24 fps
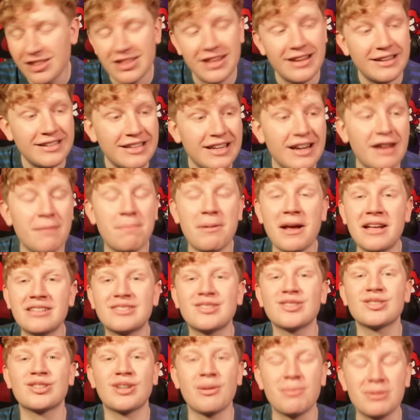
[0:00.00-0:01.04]
Indiana
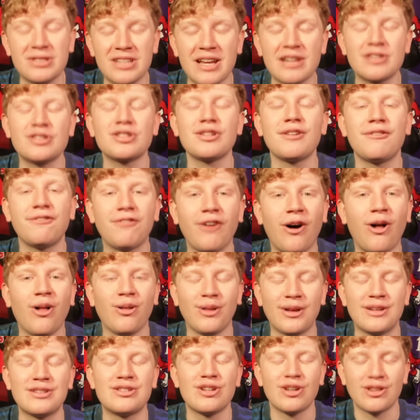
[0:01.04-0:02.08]
Pacers could potentially fall
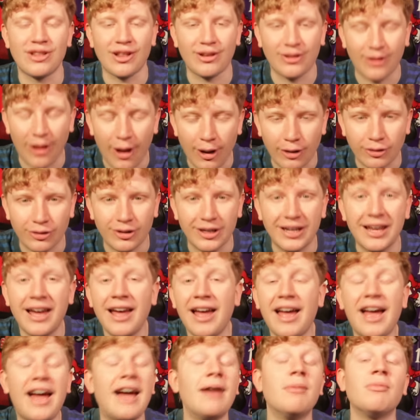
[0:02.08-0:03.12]
into the lottery,
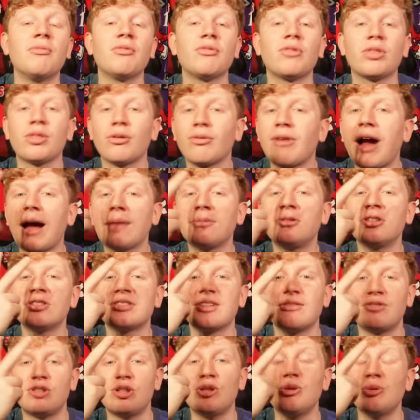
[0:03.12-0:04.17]
and the Raptors
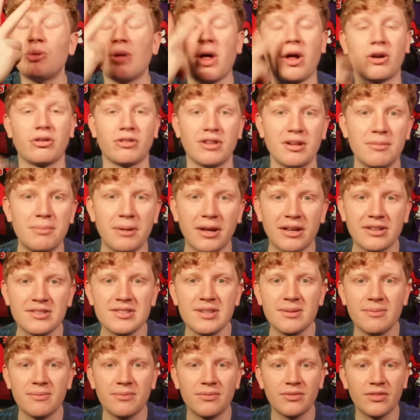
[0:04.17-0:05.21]
have two lottery picks.
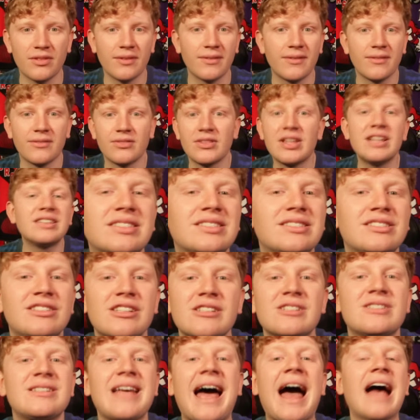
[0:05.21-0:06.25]
This
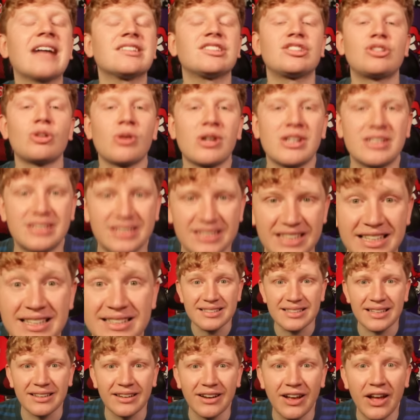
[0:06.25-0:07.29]
disastrous
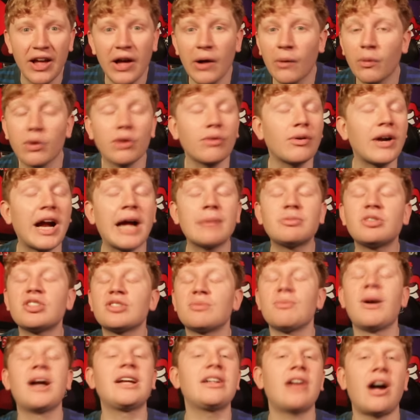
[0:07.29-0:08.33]
season, where the Raptors
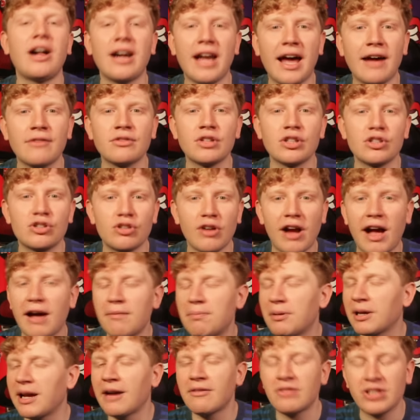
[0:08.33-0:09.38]
might not have their draft
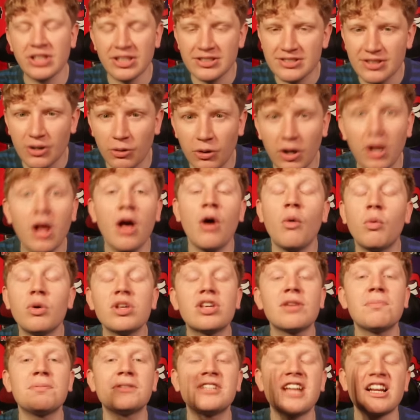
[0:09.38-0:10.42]
pick, everything that's going on, we
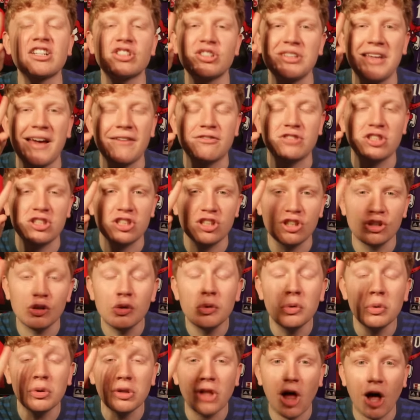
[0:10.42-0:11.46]
could potentially have
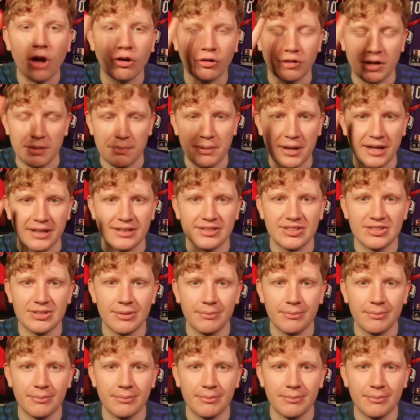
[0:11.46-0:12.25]
two lottery picks